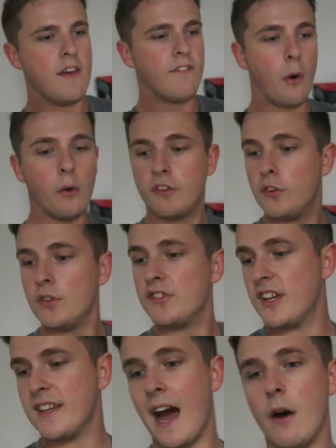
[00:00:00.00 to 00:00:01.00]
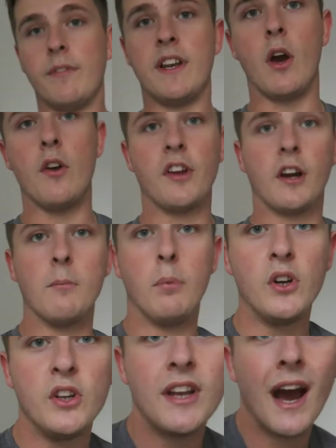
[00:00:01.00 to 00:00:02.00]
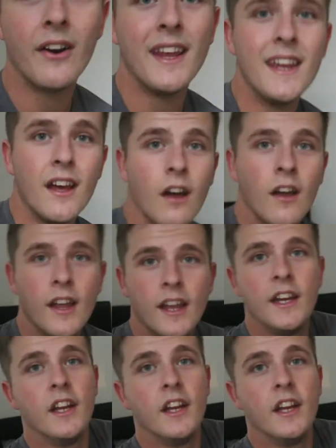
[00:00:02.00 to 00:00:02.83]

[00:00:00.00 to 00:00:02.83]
If I want to do sit down videos, I can put you down here,